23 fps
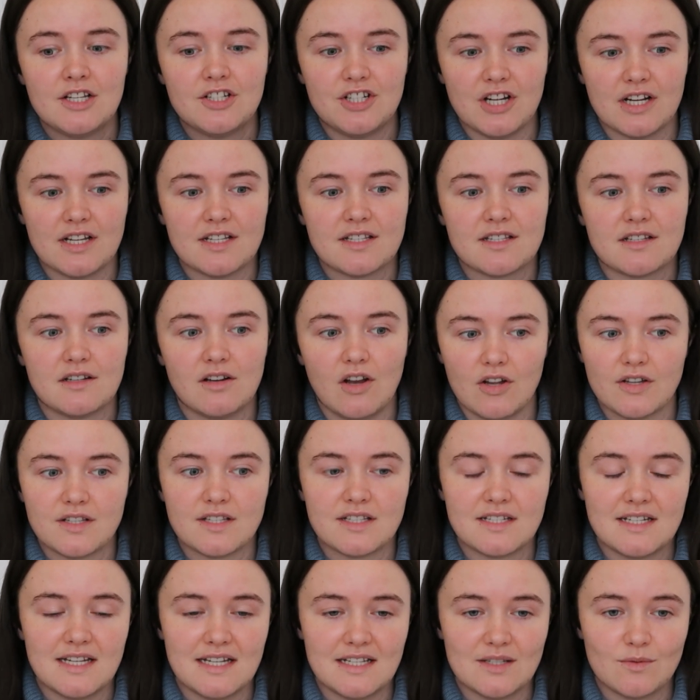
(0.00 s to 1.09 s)
just
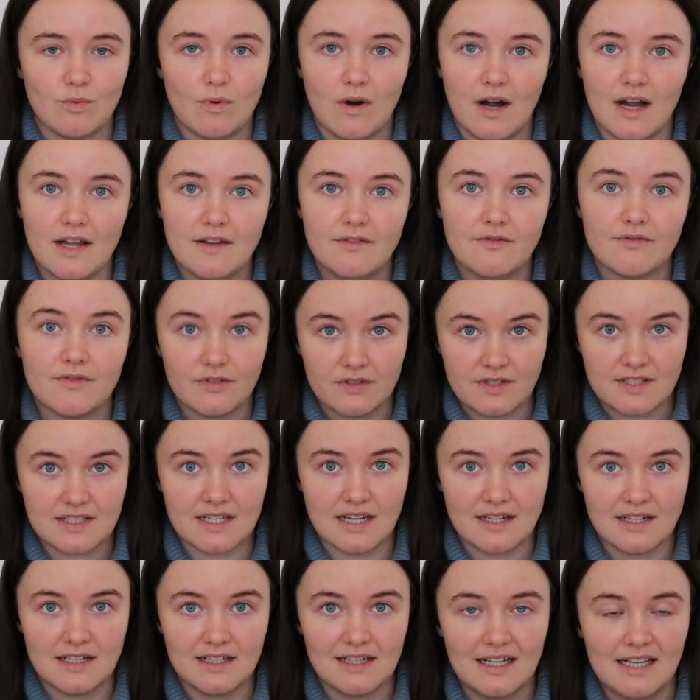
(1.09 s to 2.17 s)
lost his wife
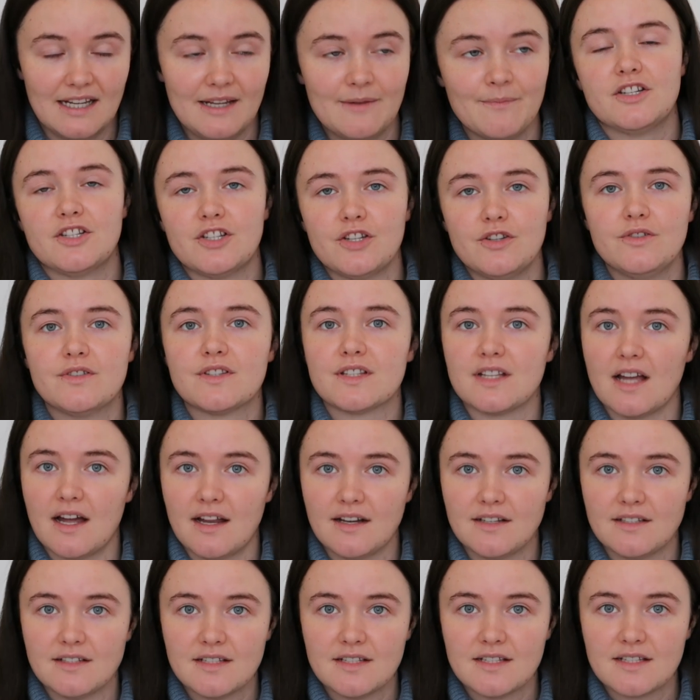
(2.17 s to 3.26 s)
suddenly, the two
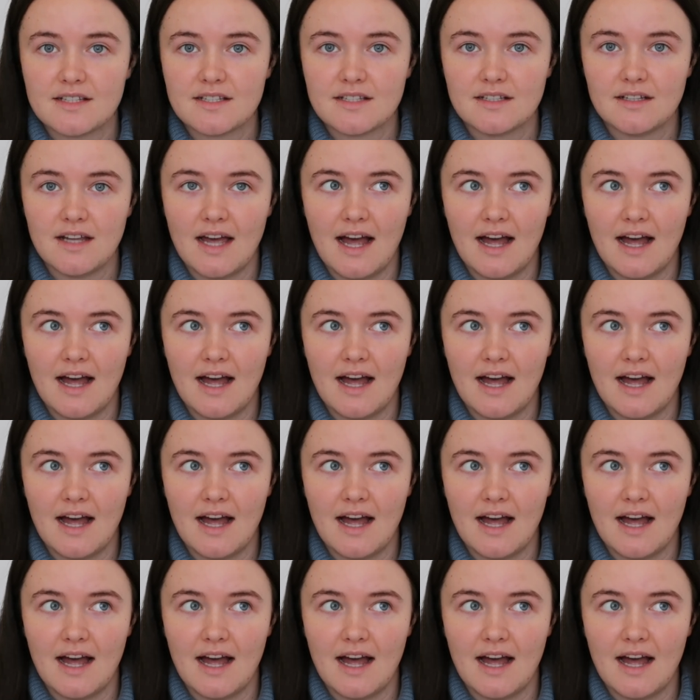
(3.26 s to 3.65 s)
sons,